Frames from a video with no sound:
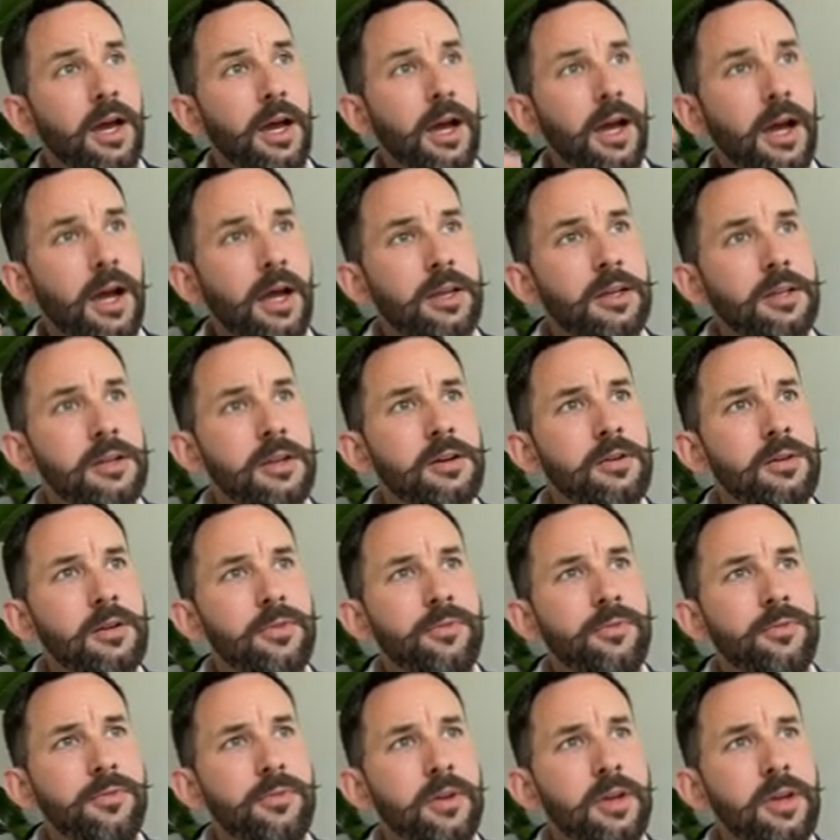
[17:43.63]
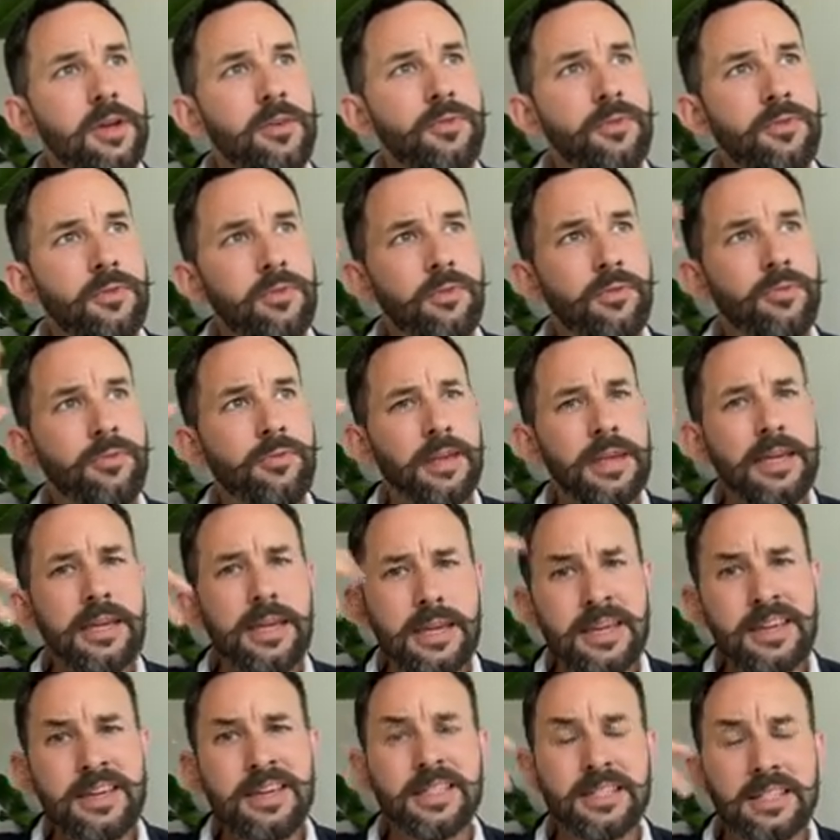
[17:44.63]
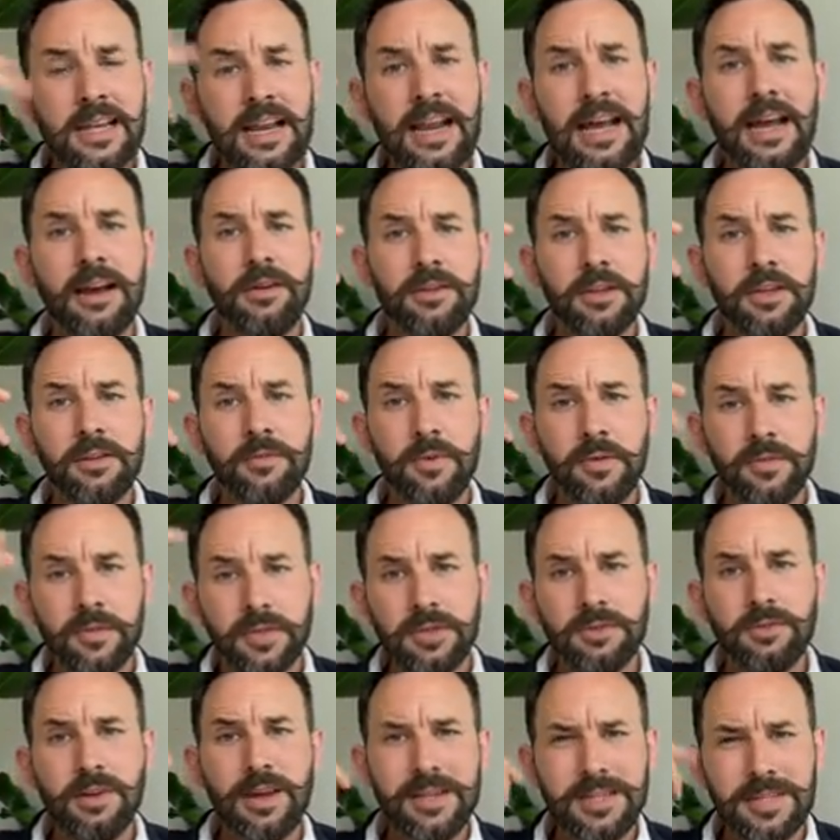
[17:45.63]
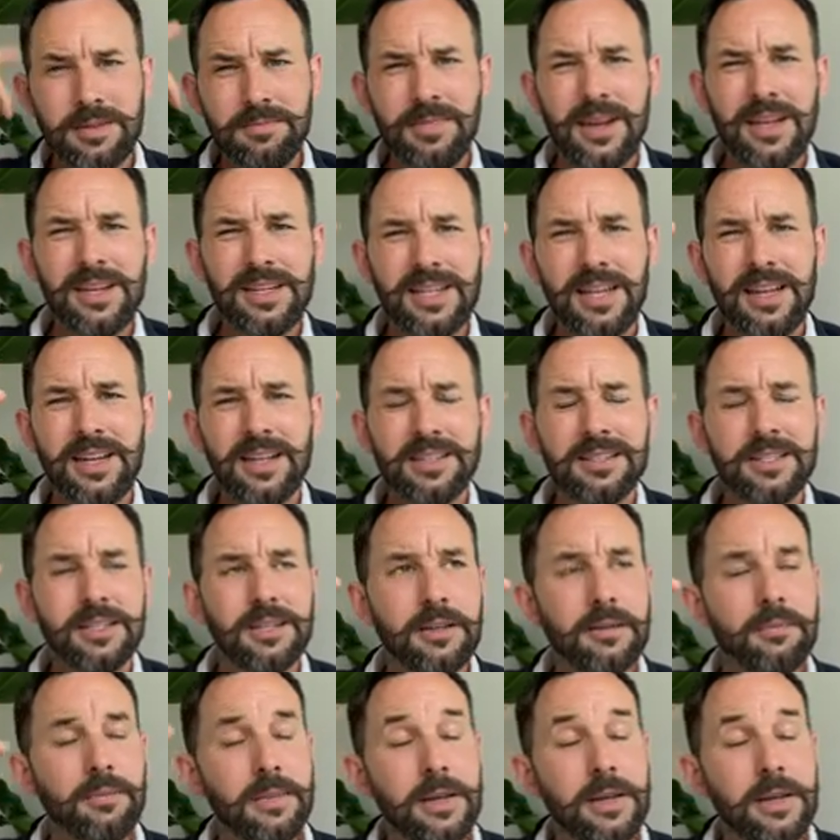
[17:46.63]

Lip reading: And if your thinking is clouded with stress and mentality,